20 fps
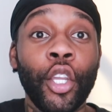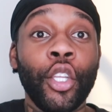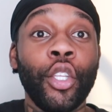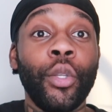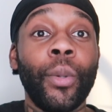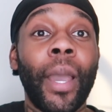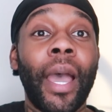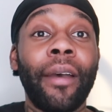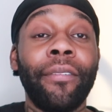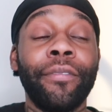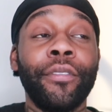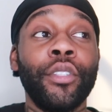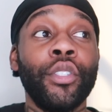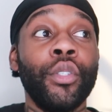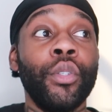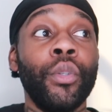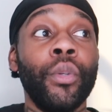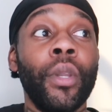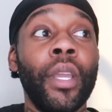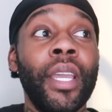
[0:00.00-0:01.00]
you have
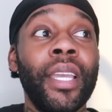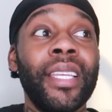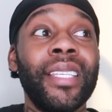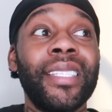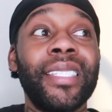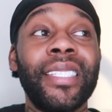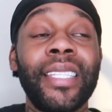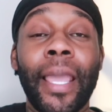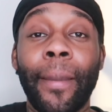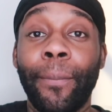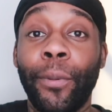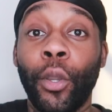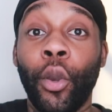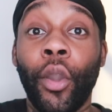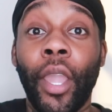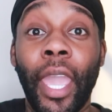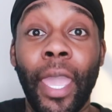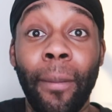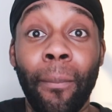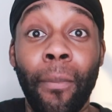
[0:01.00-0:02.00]
to step your
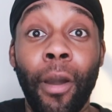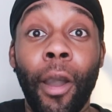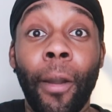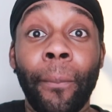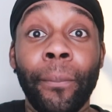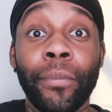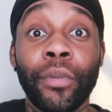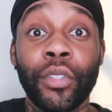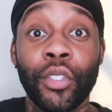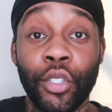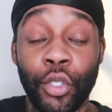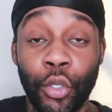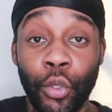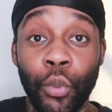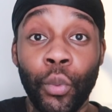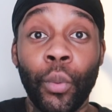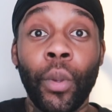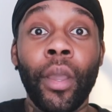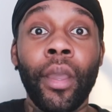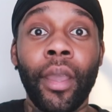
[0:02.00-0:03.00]
game up
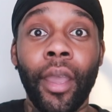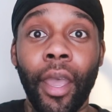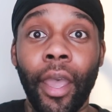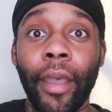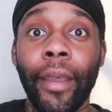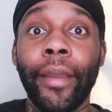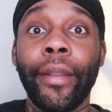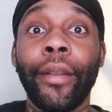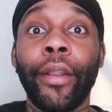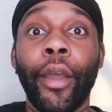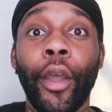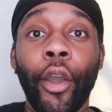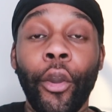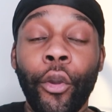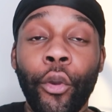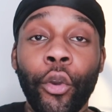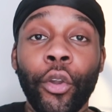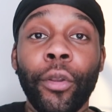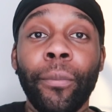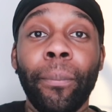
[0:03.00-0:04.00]
to earn a
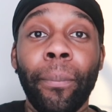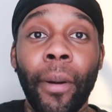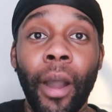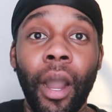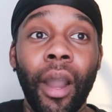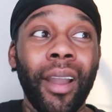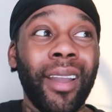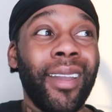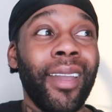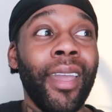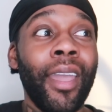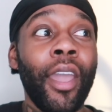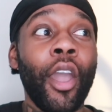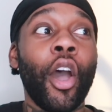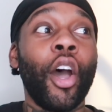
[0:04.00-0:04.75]
good buck.